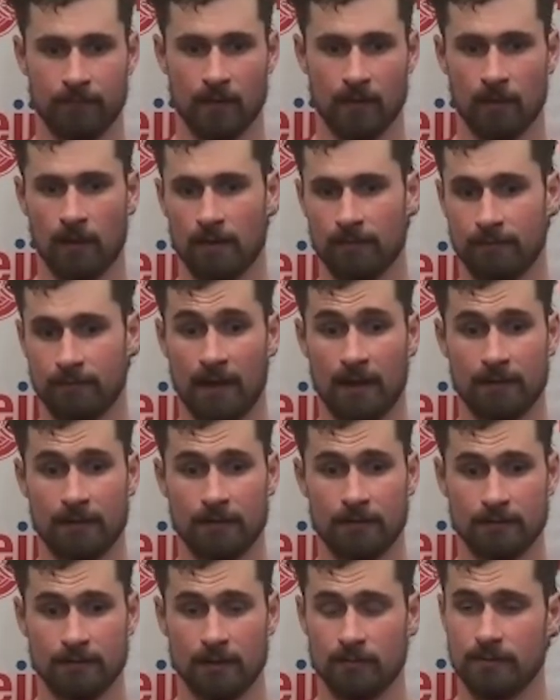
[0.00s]
a lot of
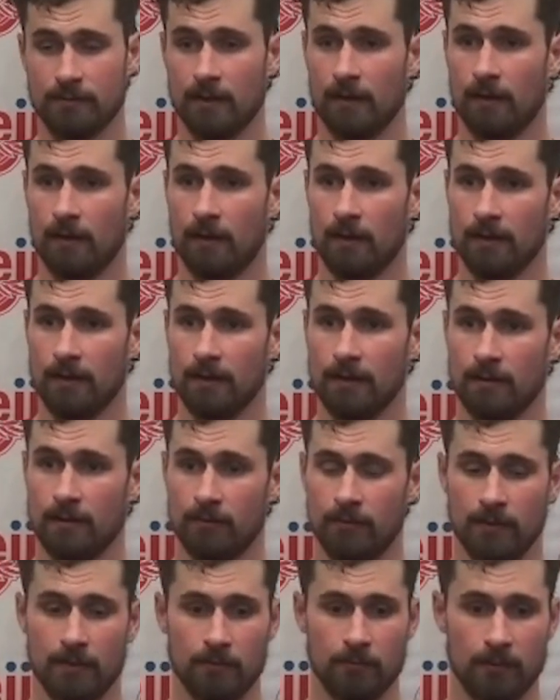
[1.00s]
factors outside of hockey
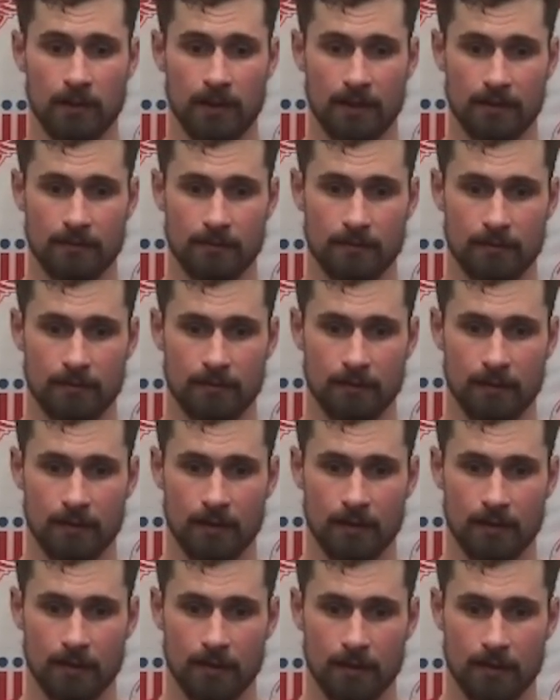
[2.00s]
that we had
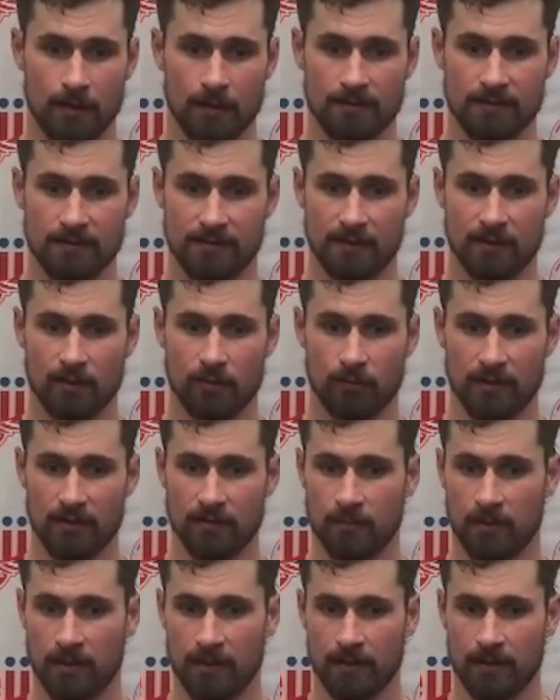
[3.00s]
to deal
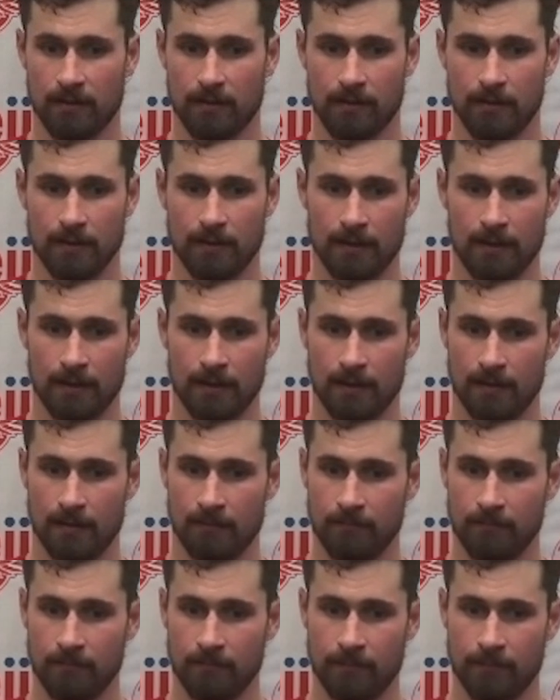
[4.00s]
with. But, you
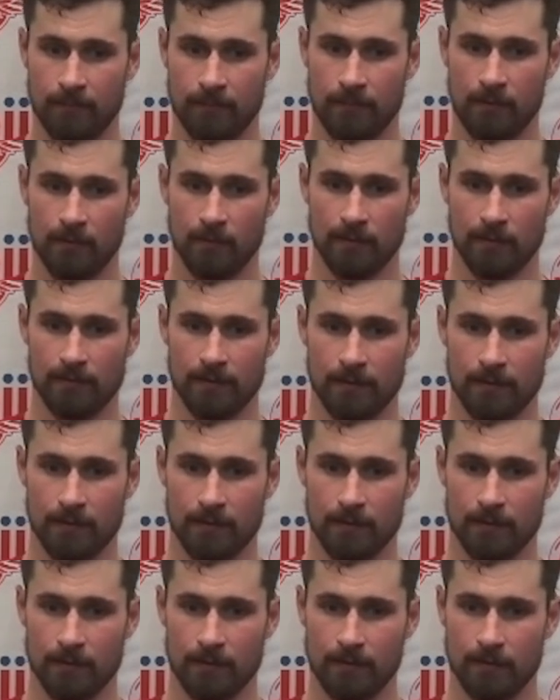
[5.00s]
know, I
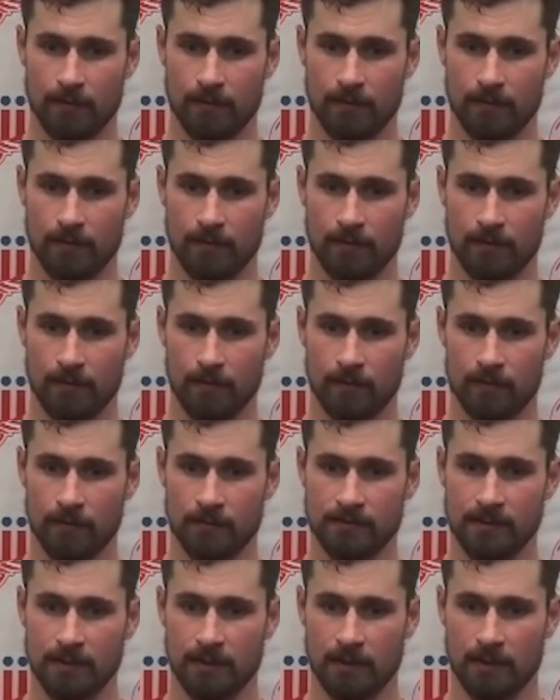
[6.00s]
think, you know,
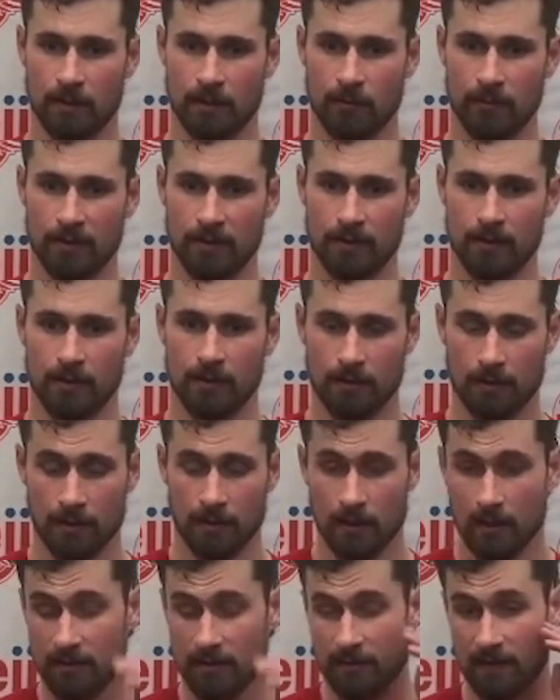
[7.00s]
you're seeing a common
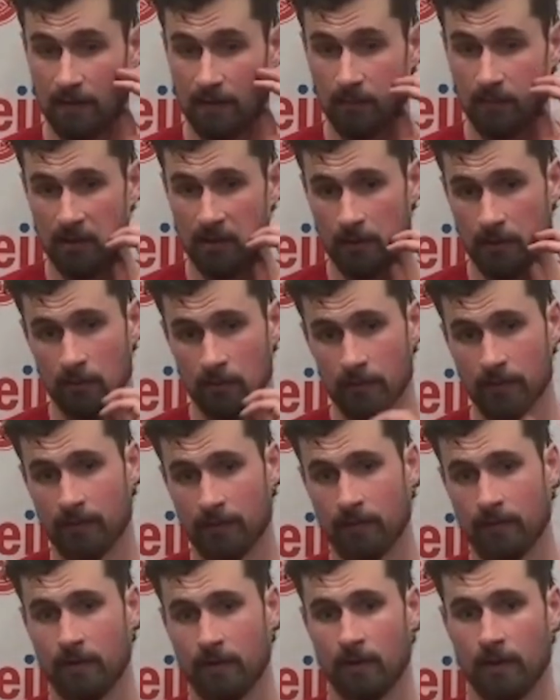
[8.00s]
theme here
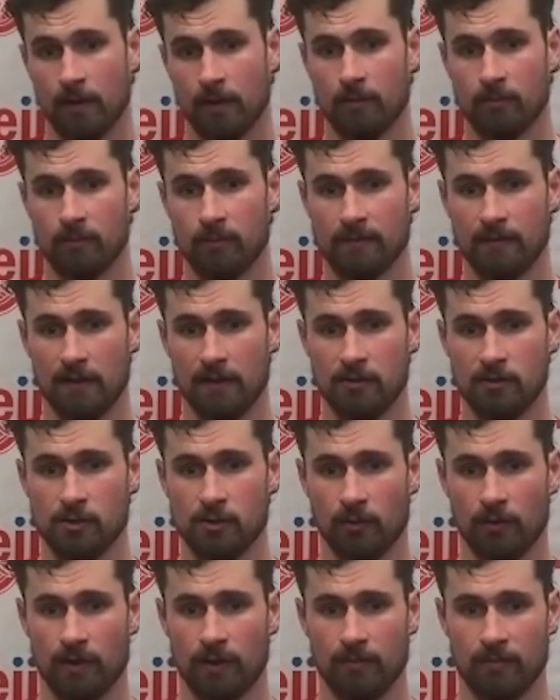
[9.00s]
with Ned
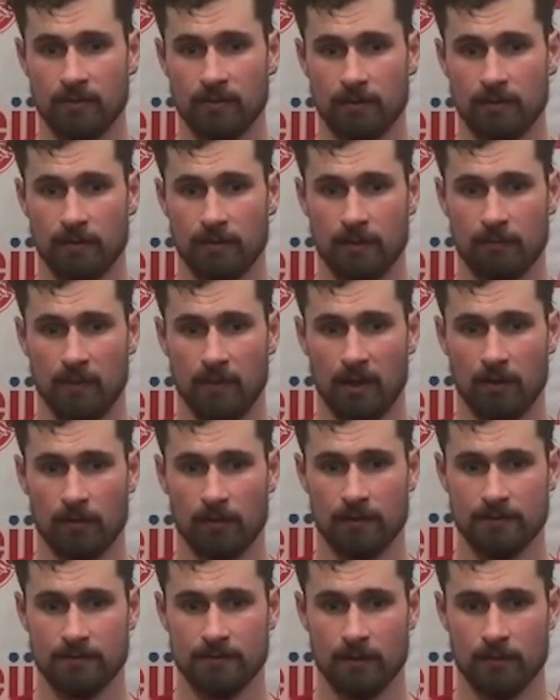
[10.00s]
showing up and
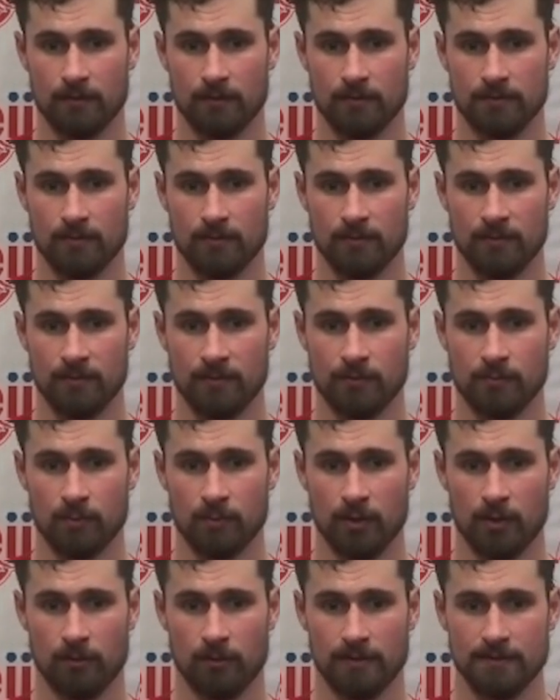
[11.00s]
bailing us out. There's some
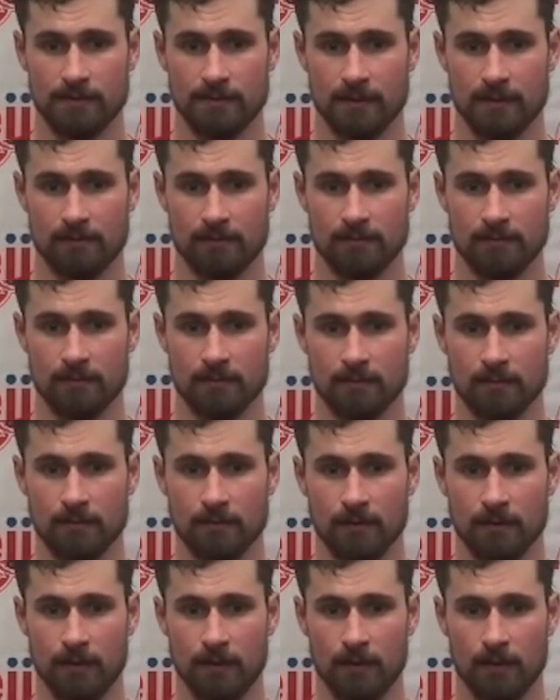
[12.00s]
huge breakaway saves,
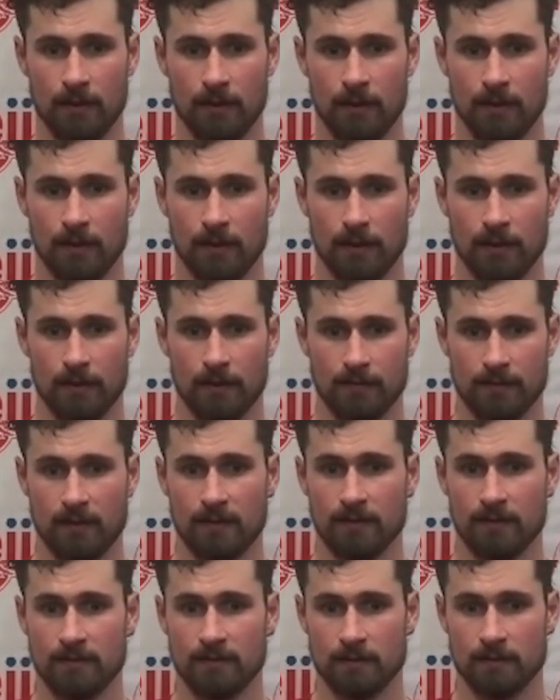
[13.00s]
and it
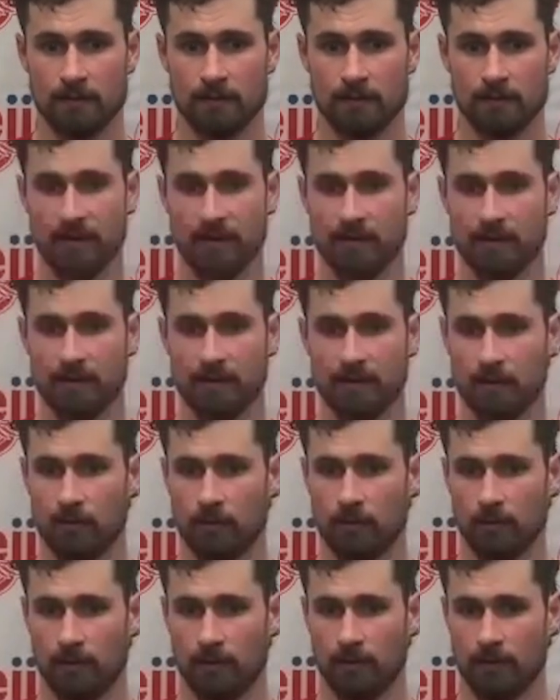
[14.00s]
took us a little bit to get
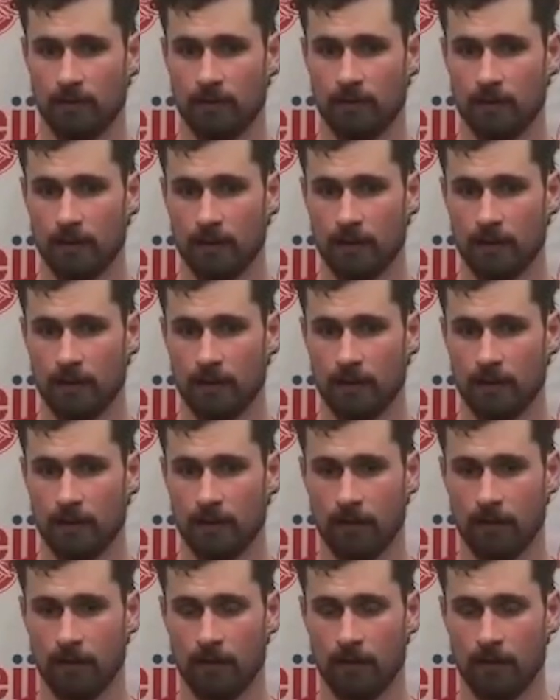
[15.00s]
going. And,